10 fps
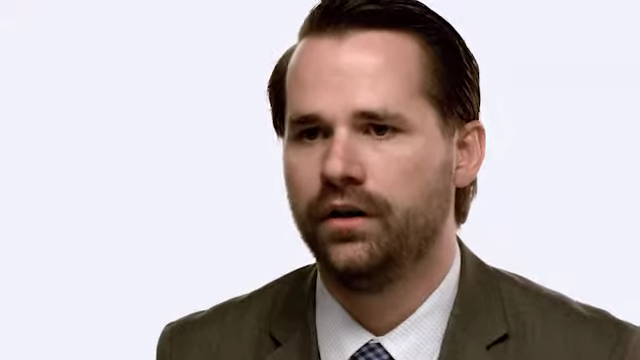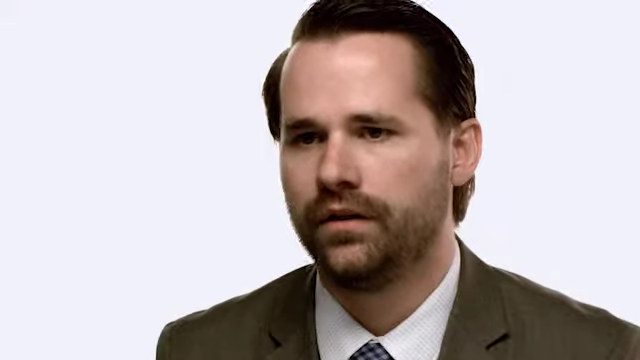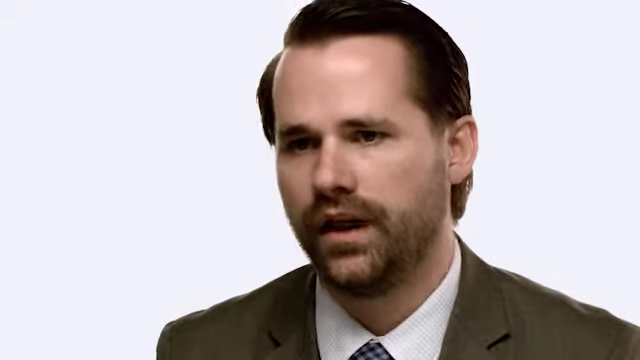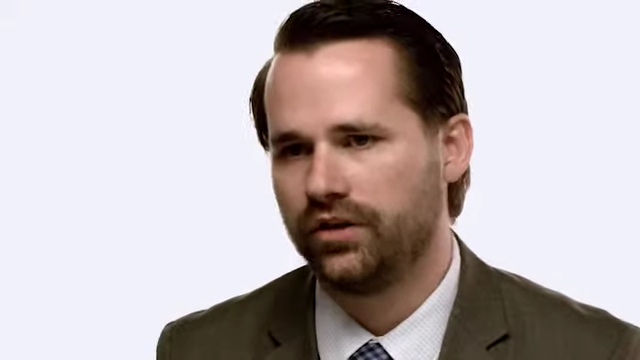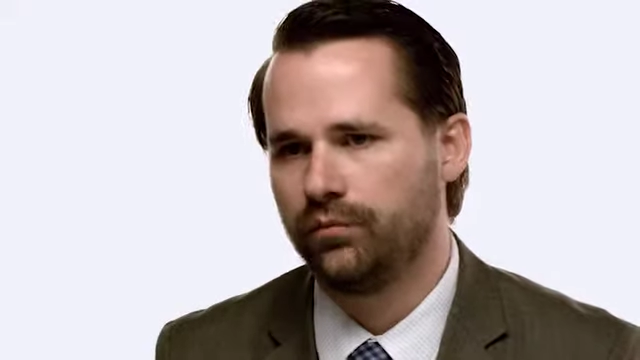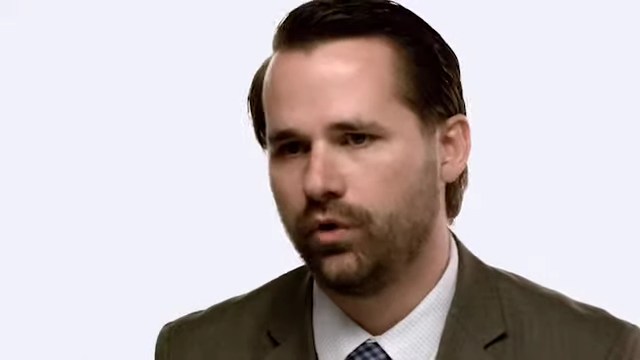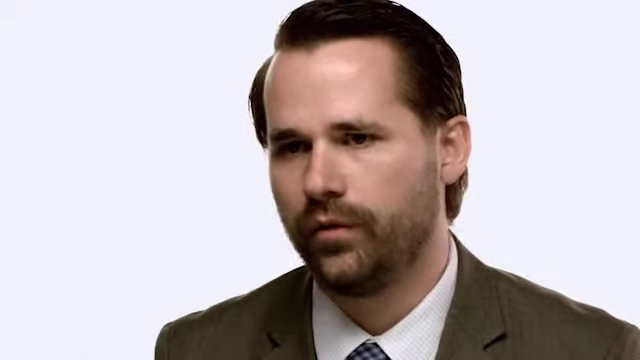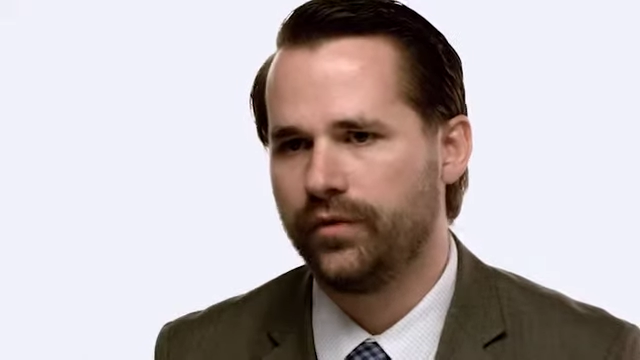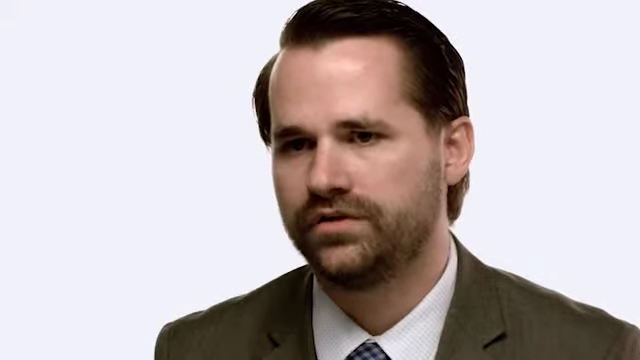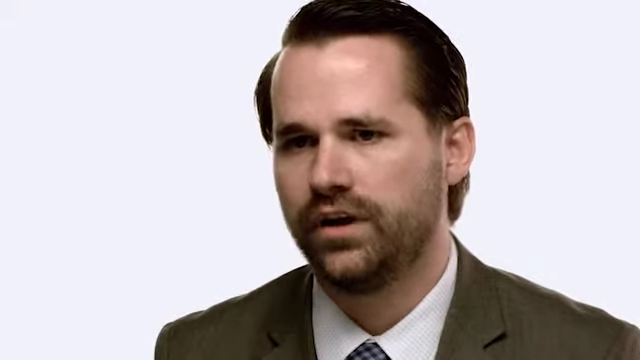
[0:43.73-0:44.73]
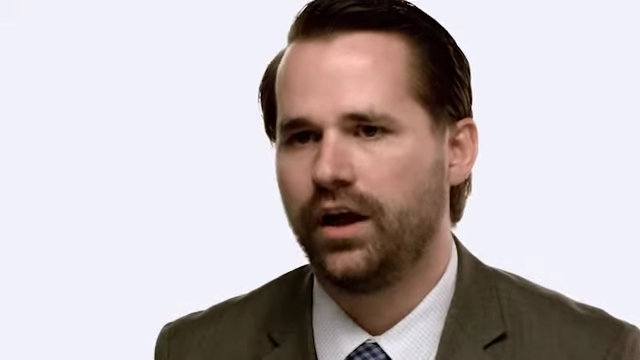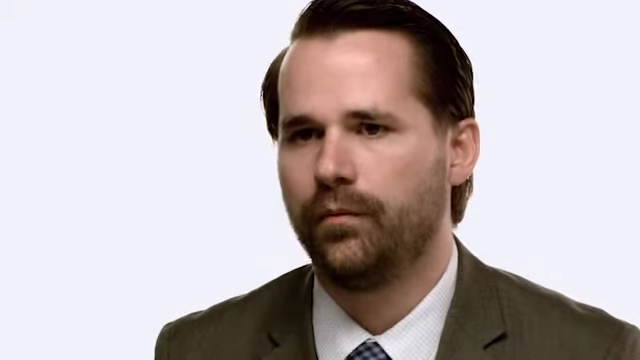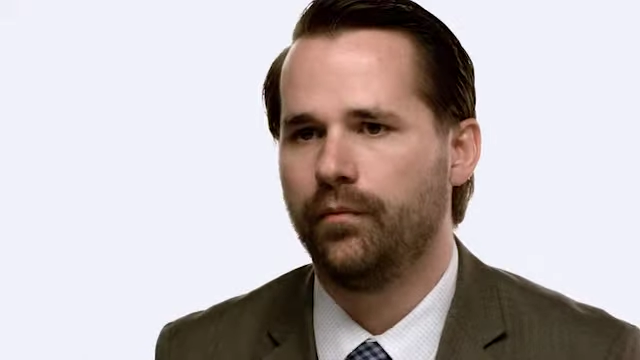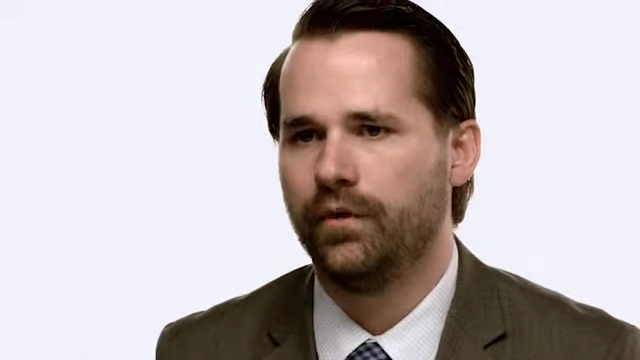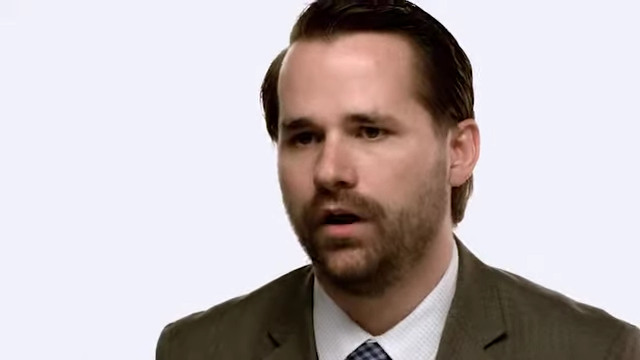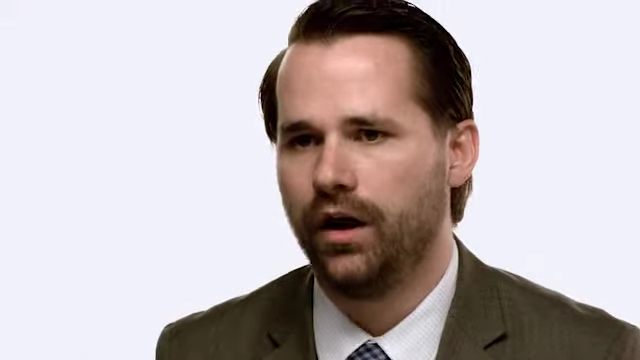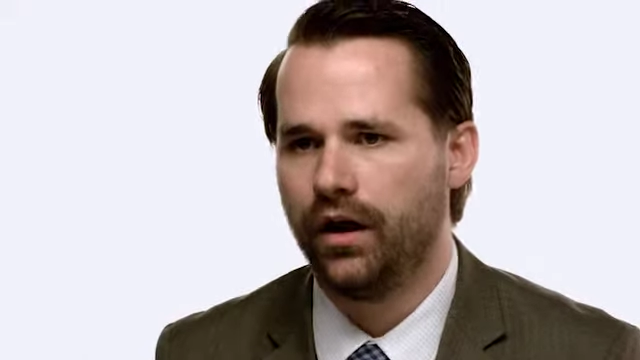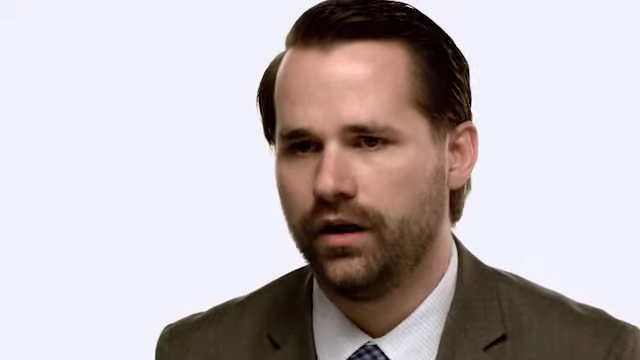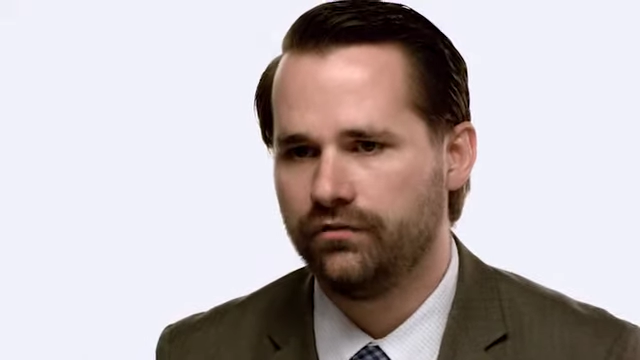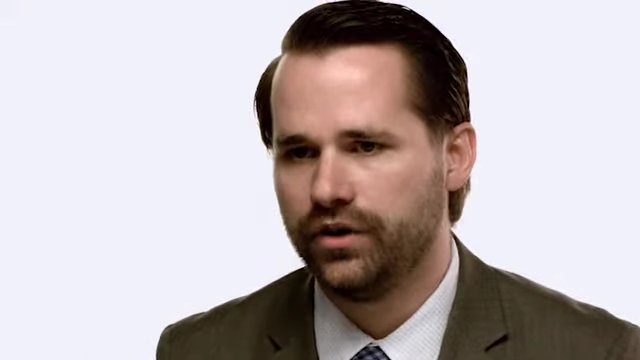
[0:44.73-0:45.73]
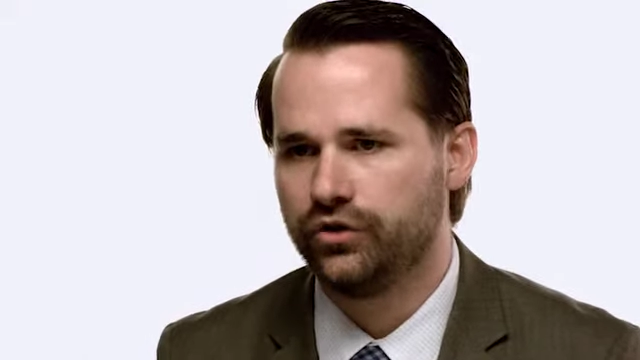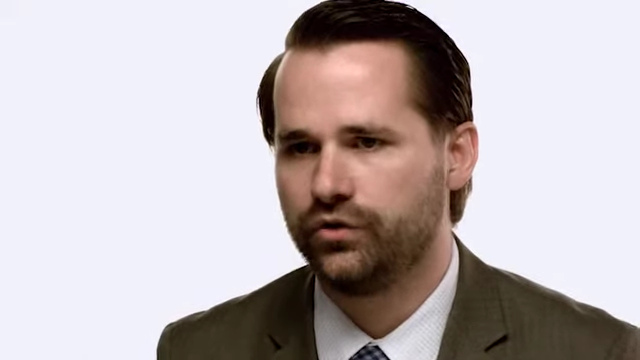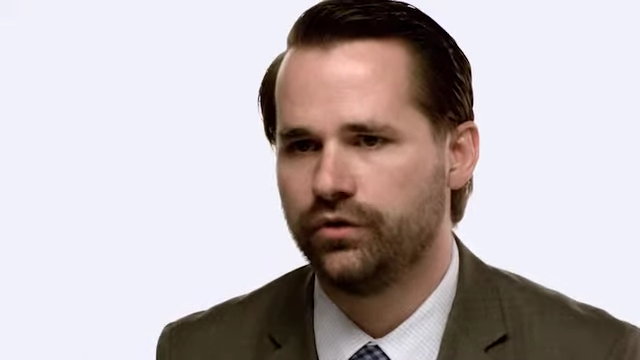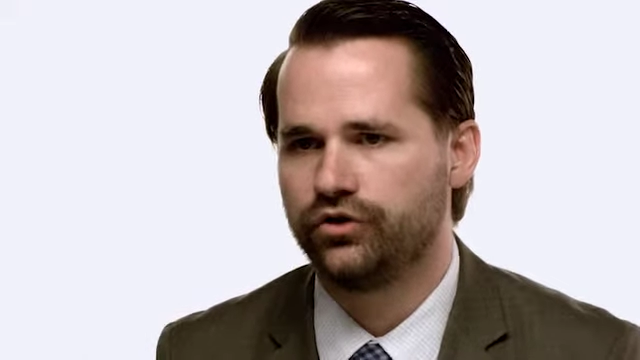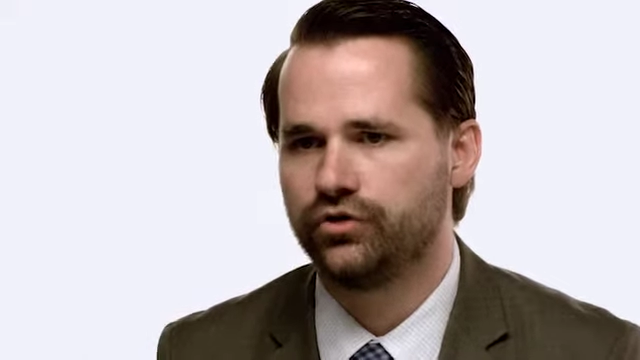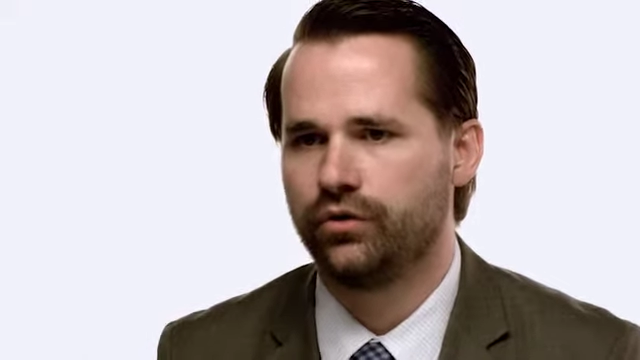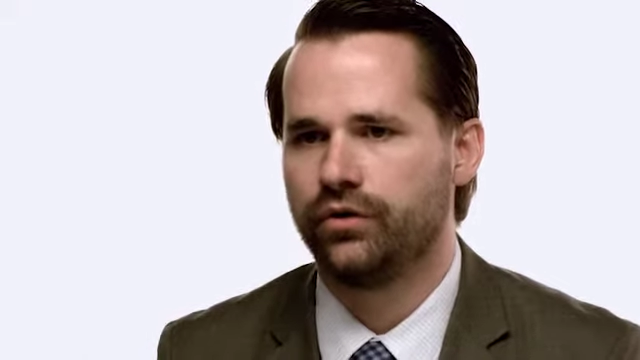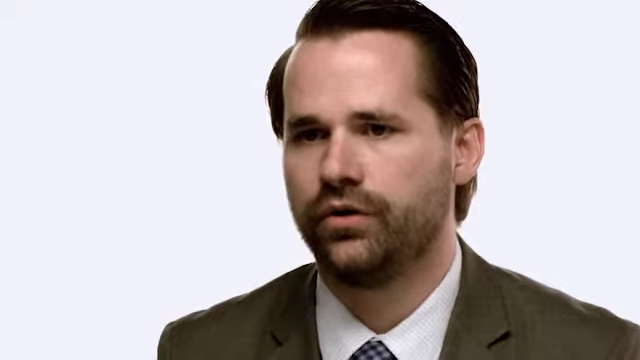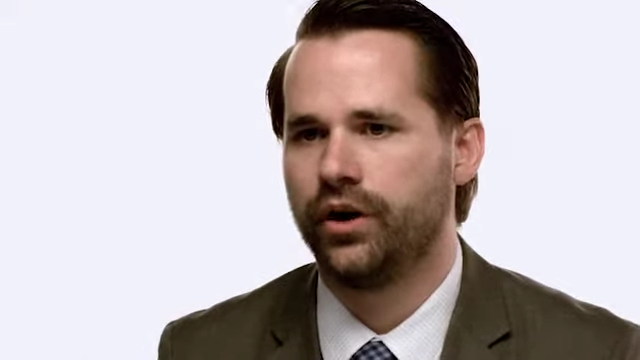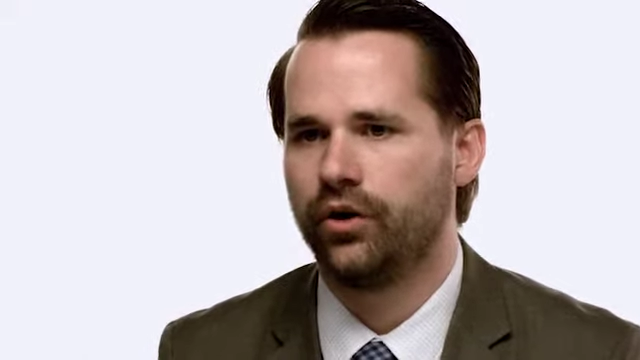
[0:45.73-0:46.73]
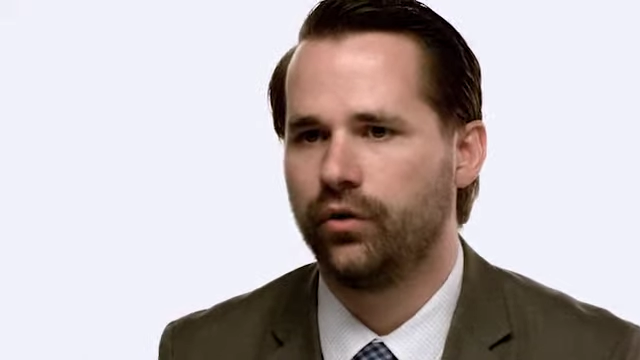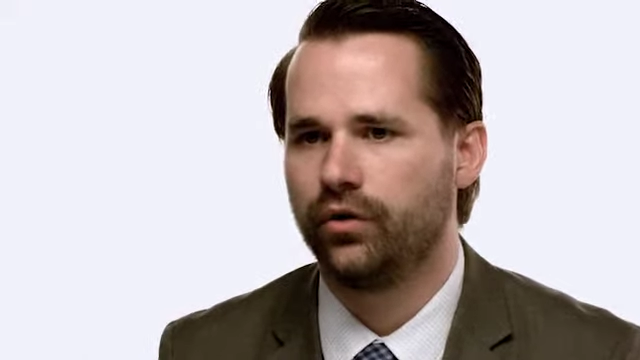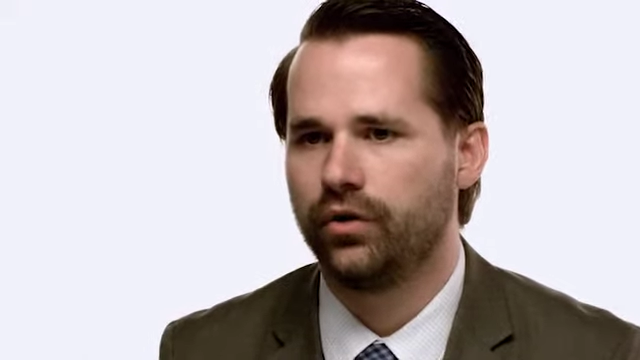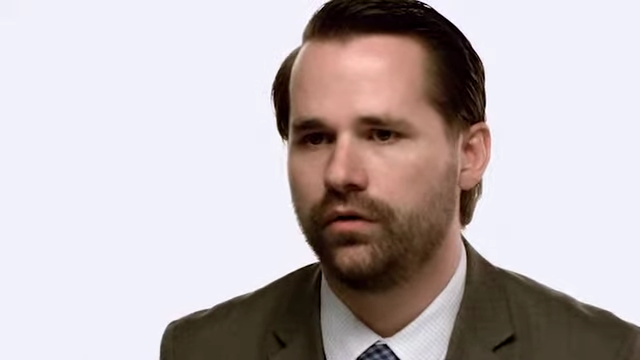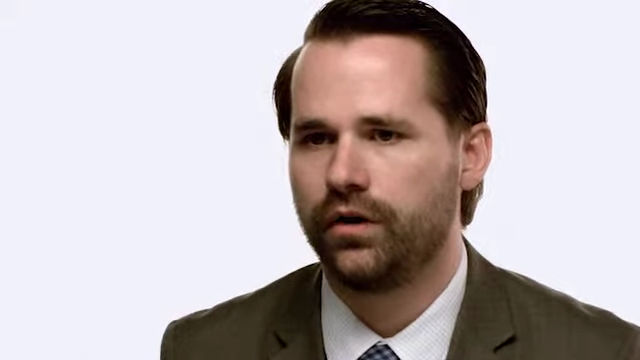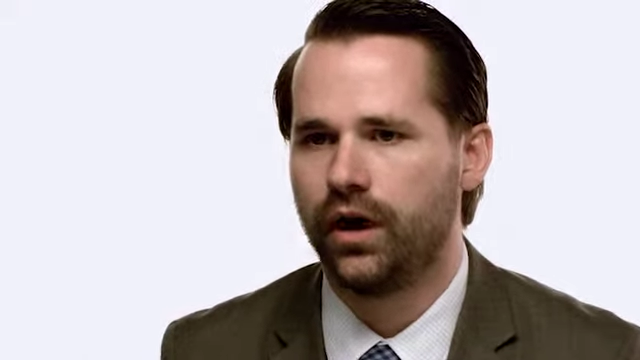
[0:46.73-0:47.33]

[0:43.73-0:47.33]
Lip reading: that deployment time into a shorter, narrower